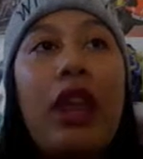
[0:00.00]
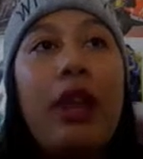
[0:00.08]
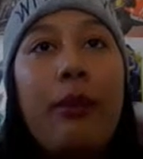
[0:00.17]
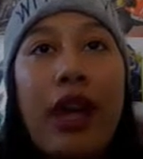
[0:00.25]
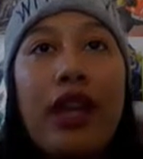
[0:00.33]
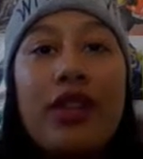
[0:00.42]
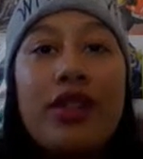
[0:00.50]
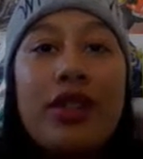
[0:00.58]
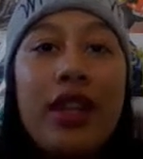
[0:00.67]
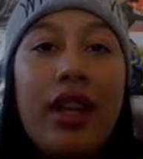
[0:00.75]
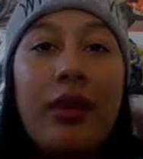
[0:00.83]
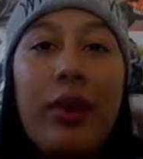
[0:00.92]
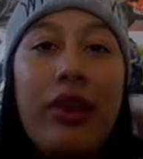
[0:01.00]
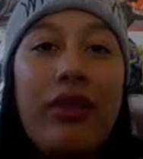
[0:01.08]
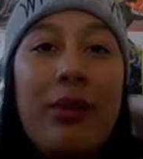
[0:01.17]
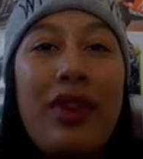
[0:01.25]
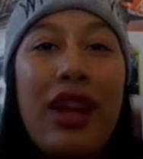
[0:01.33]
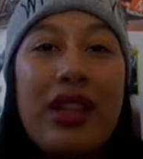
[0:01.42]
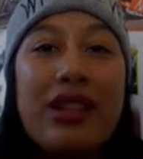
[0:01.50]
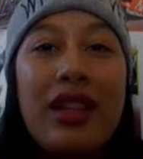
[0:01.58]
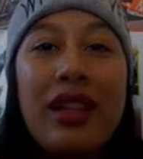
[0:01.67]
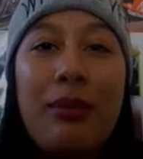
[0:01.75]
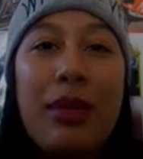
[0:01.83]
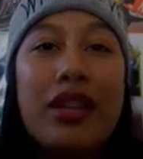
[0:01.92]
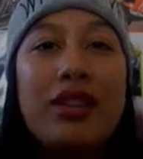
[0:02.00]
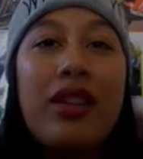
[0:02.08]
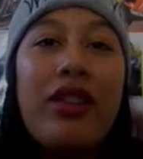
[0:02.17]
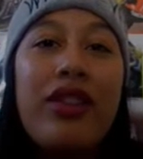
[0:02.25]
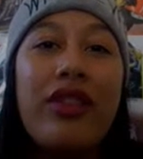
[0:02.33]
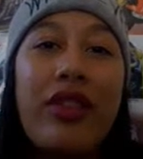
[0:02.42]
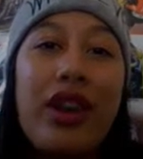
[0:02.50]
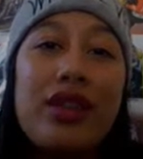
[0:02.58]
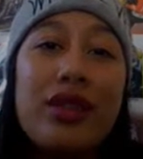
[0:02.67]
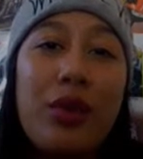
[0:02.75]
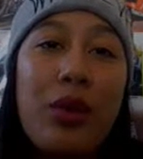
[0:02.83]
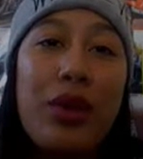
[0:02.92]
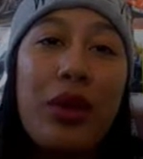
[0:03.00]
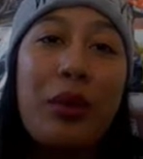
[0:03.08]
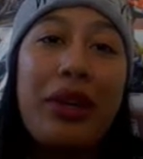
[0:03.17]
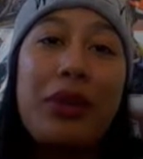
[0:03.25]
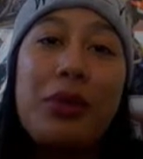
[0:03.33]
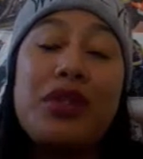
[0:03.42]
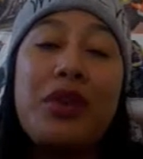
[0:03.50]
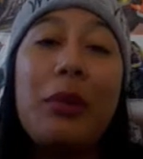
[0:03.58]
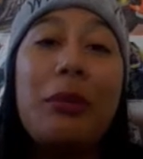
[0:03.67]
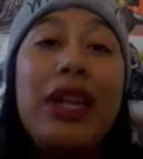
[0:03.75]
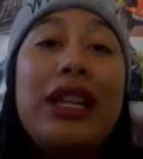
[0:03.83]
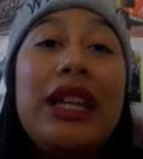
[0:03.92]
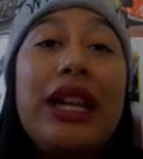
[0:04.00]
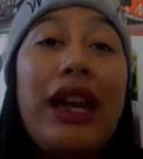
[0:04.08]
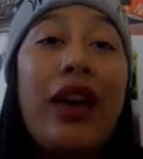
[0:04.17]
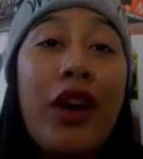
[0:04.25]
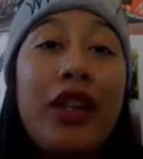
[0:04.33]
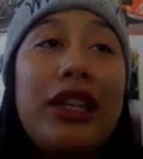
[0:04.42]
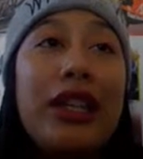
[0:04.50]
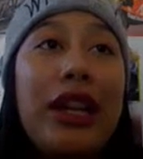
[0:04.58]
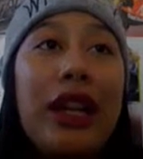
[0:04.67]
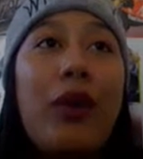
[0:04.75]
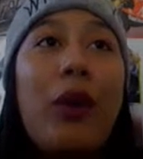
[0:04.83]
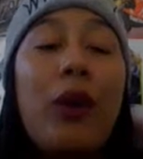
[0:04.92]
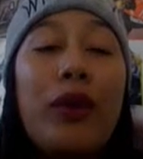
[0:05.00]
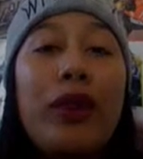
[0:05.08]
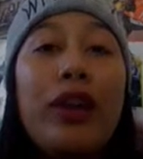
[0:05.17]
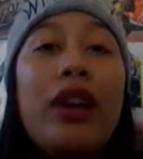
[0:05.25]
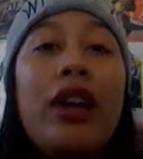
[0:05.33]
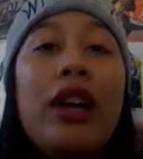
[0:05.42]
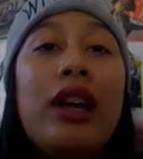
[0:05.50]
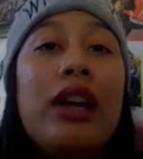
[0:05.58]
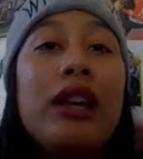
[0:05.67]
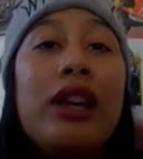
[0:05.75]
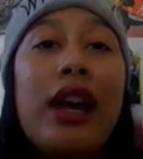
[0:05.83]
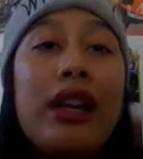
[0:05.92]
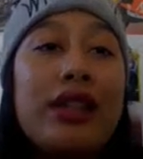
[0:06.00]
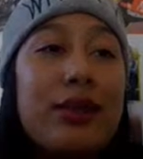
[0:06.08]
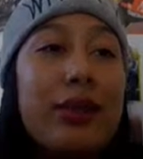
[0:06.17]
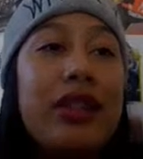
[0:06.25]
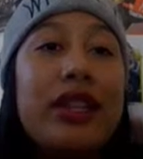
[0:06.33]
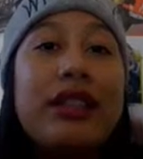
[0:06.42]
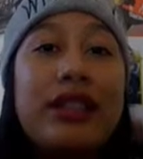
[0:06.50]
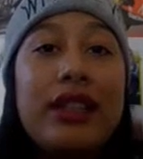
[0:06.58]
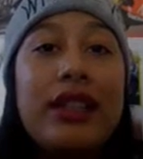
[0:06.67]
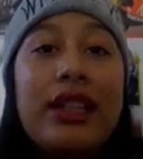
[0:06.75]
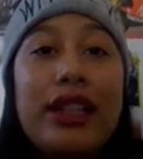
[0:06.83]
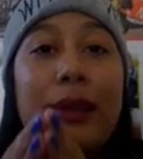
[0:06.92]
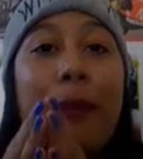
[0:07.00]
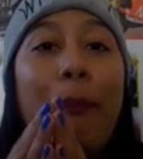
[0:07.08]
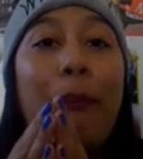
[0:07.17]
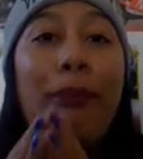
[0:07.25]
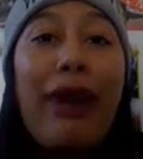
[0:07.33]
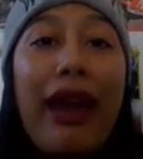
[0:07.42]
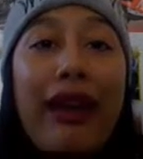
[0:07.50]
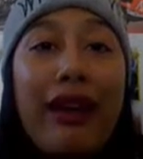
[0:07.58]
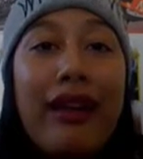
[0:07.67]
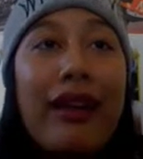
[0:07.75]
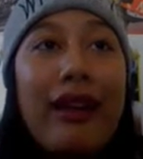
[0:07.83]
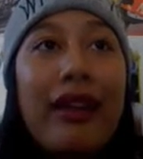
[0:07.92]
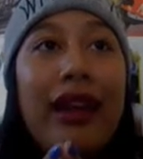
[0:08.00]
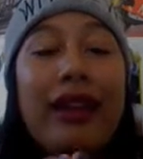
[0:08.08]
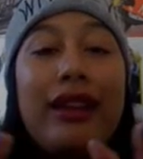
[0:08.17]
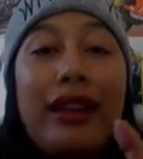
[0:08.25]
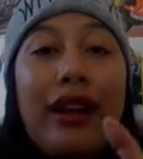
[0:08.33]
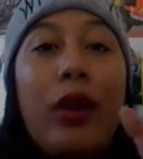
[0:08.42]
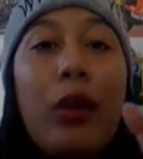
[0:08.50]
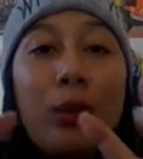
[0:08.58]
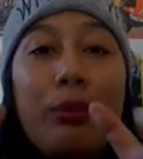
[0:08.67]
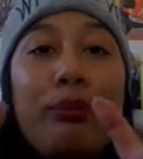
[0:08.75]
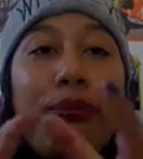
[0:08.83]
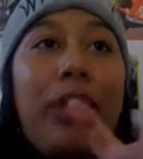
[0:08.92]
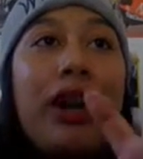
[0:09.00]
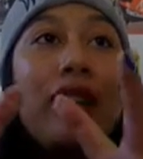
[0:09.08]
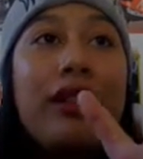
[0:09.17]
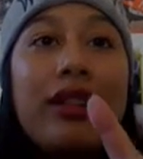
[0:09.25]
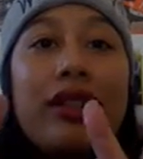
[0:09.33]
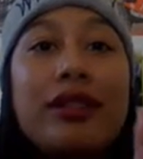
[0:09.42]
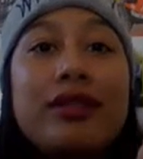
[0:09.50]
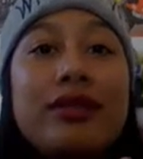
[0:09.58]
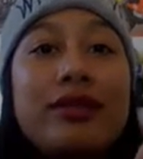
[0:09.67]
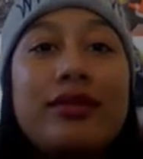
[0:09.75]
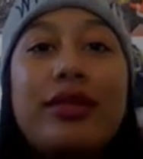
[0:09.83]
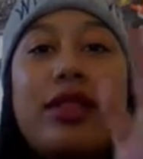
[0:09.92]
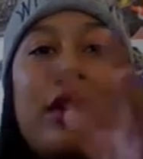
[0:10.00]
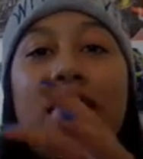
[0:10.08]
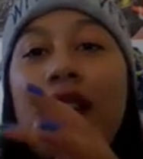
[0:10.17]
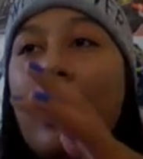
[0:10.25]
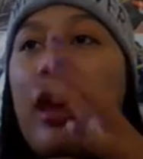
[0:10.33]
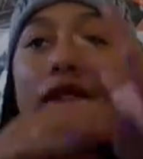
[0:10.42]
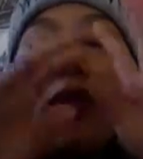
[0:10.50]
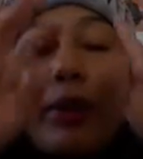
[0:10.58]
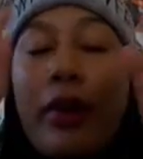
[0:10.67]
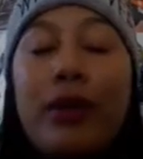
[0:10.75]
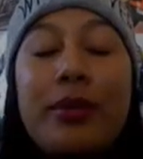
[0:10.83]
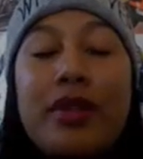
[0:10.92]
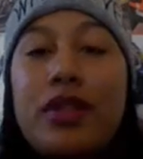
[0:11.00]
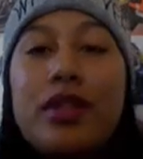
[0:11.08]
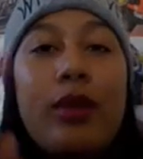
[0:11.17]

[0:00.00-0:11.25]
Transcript: he managed to get away from the hustle and bustle of the first corner where it was completely chaotic. Like all the riders were literally in a pack, like in a whole bundle. Everybody was